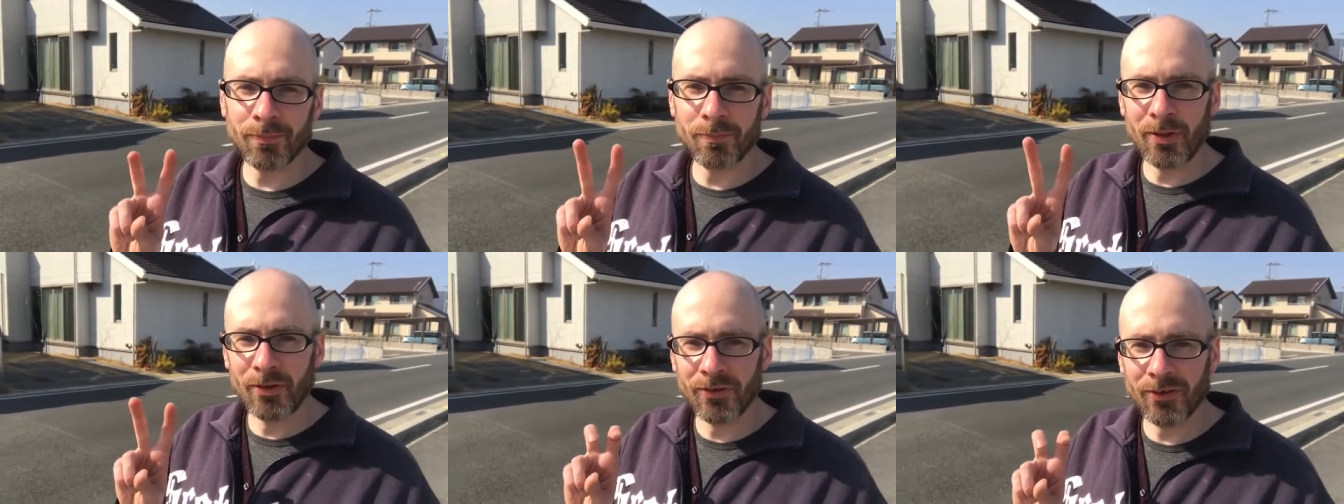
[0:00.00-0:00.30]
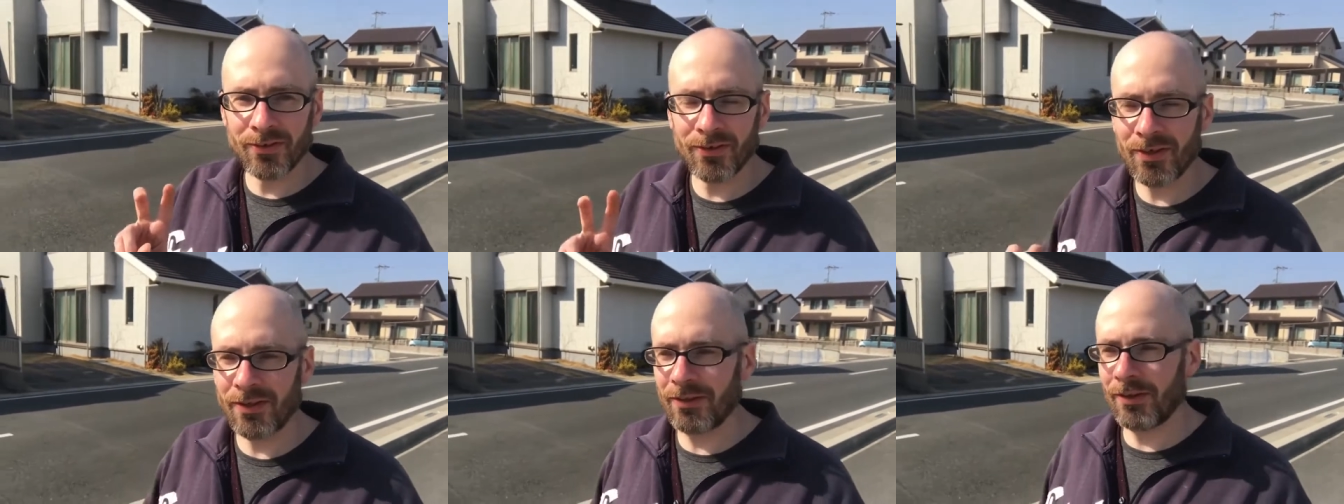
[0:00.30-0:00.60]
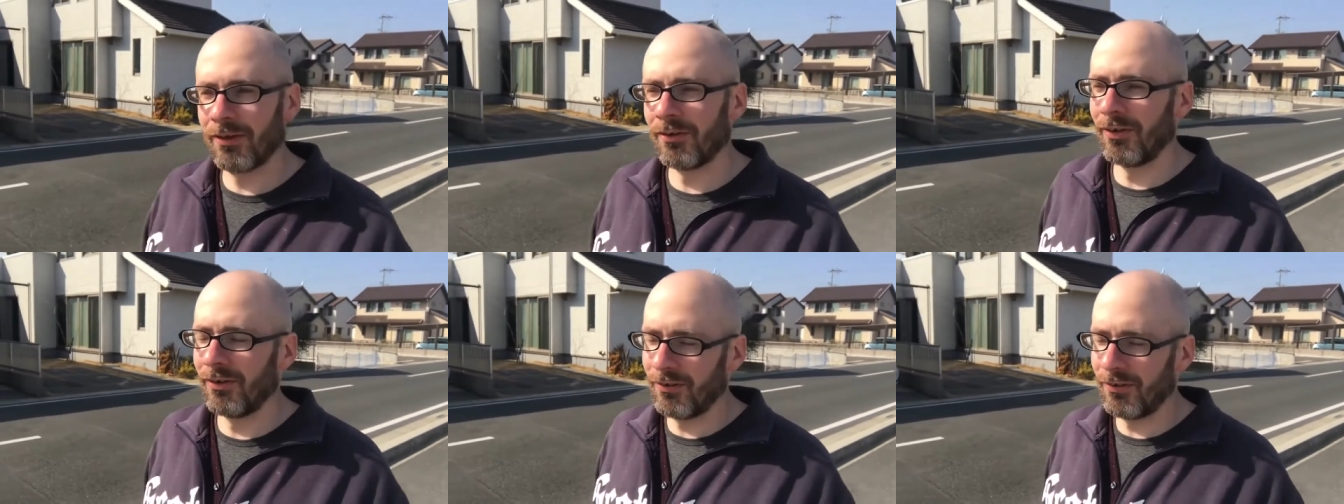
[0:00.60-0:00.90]
conspiracy
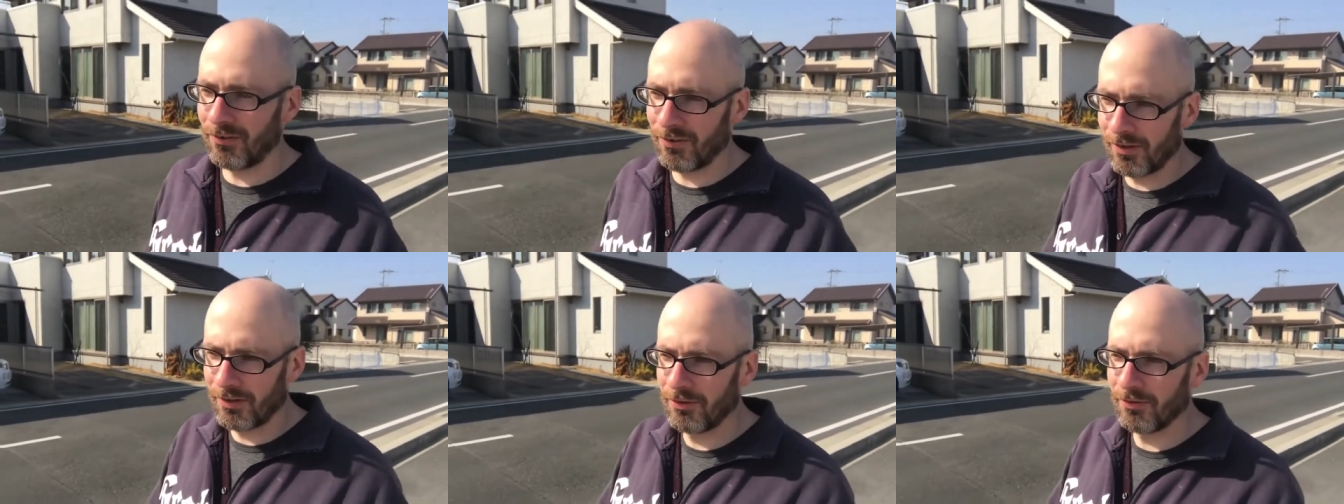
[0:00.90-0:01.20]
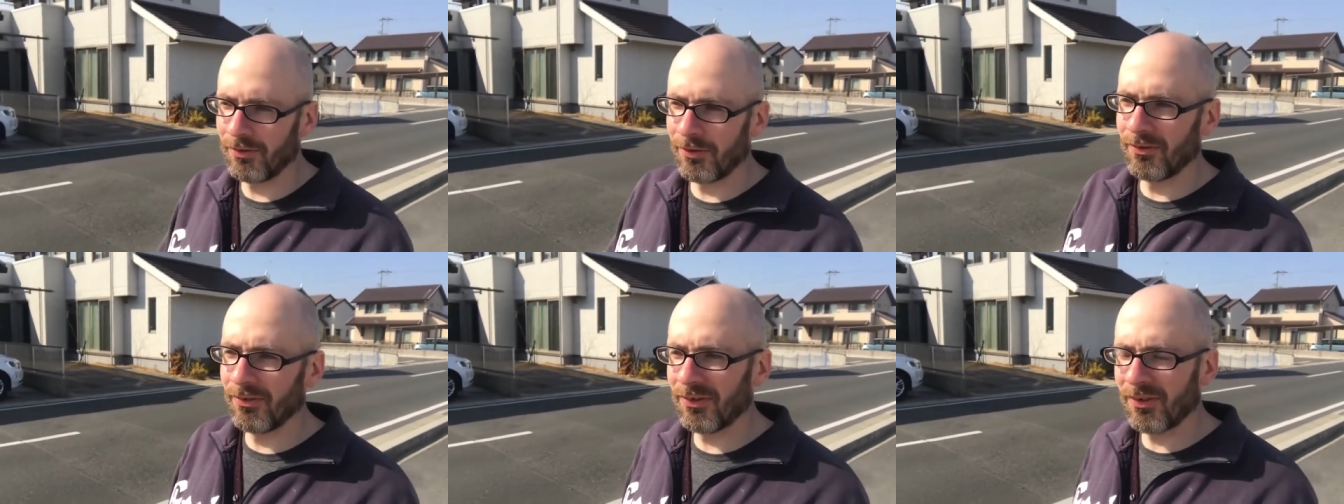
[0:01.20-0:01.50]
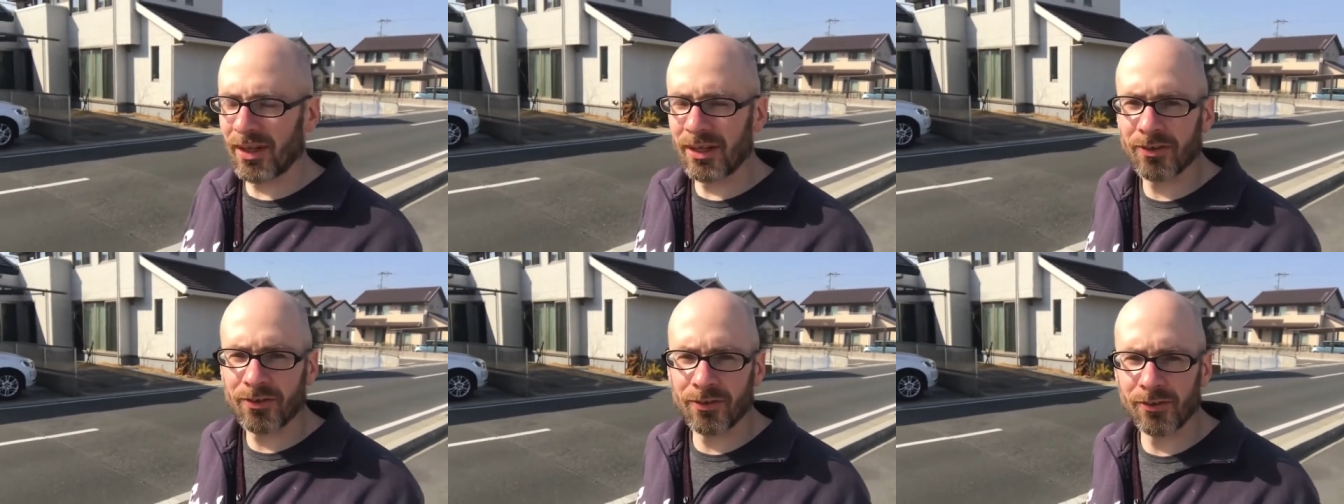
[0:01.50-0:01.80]
theorists. They do
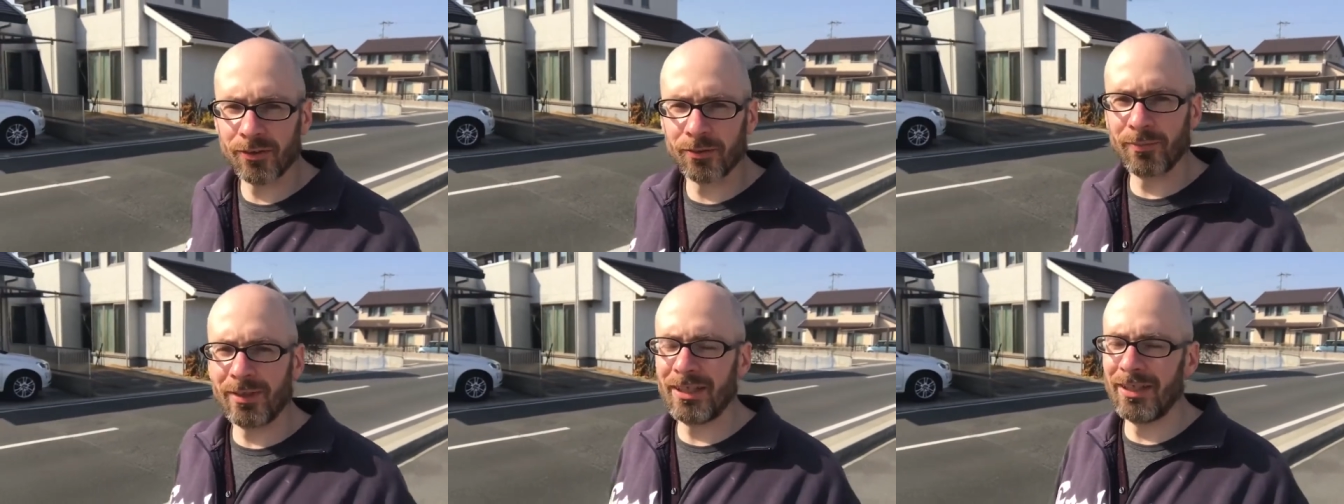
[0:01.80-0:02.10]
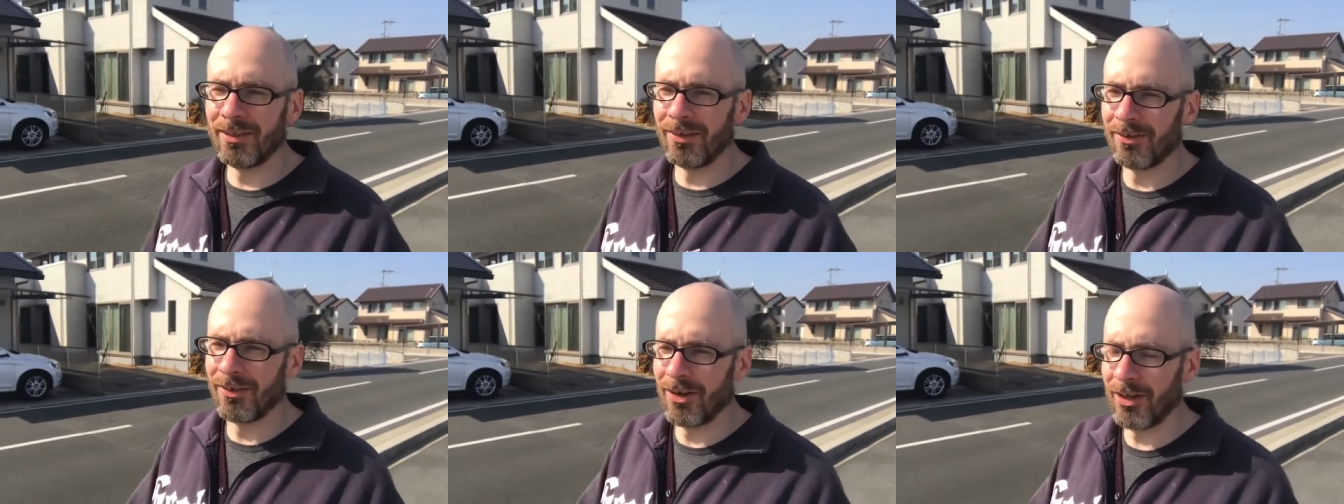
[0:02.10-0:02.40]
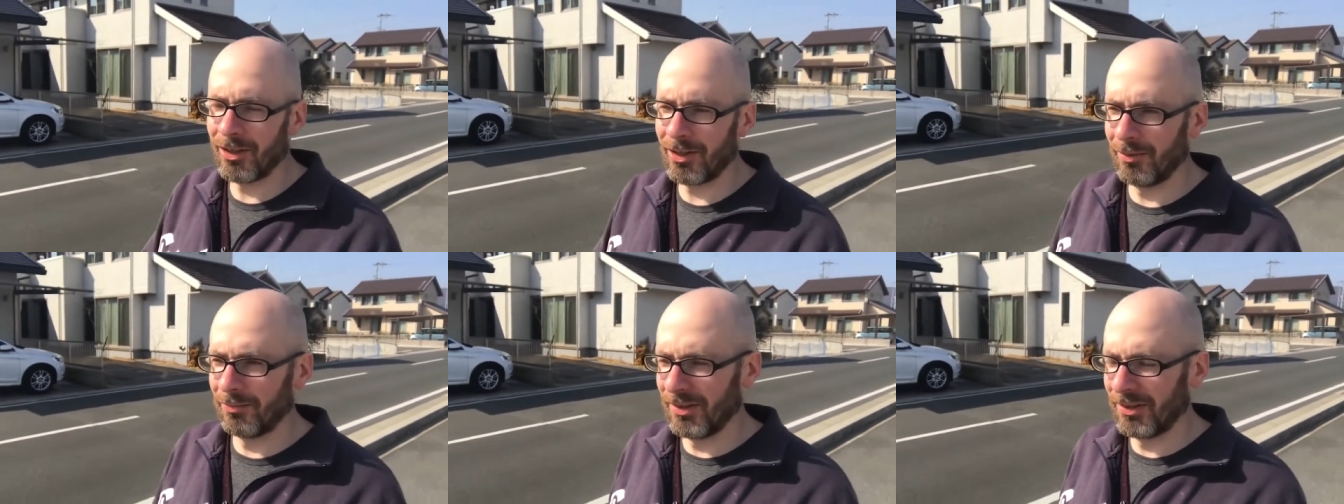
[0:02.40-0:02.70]
use that term in the
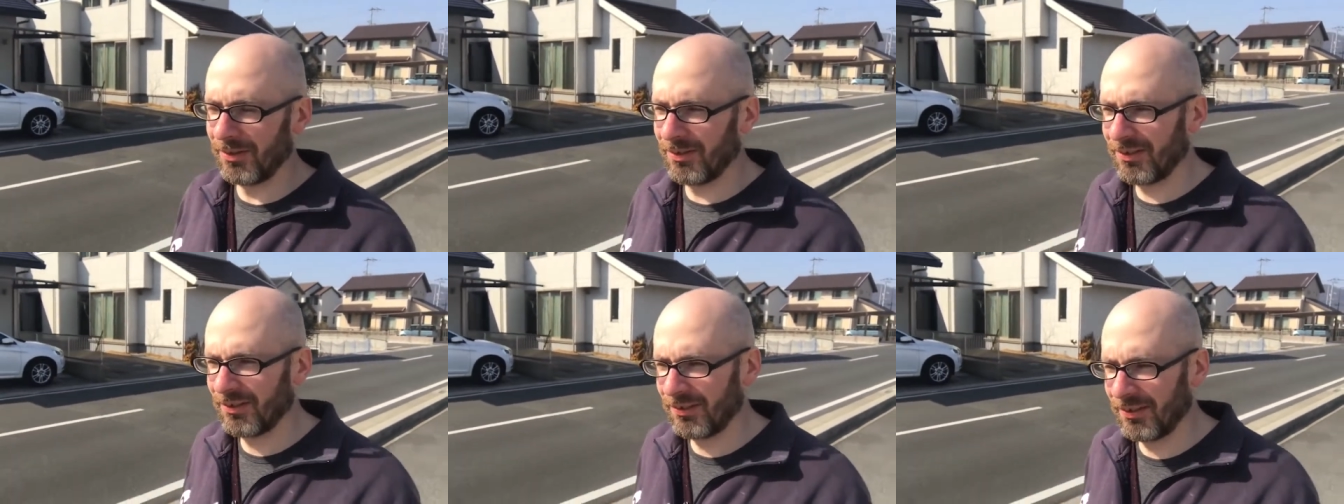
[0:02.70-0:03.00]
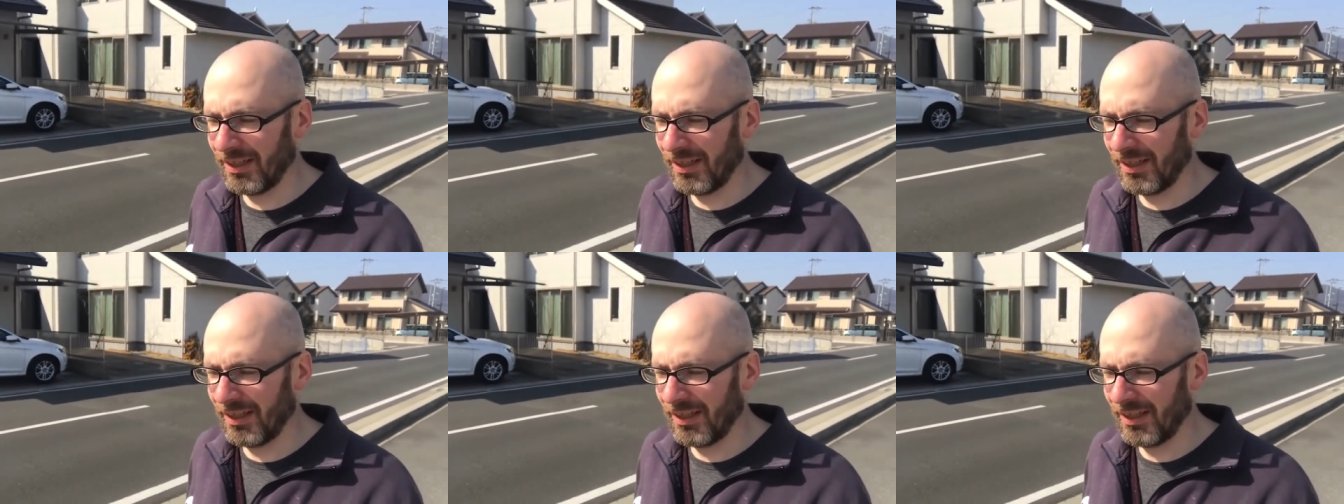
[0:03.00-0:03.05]
document.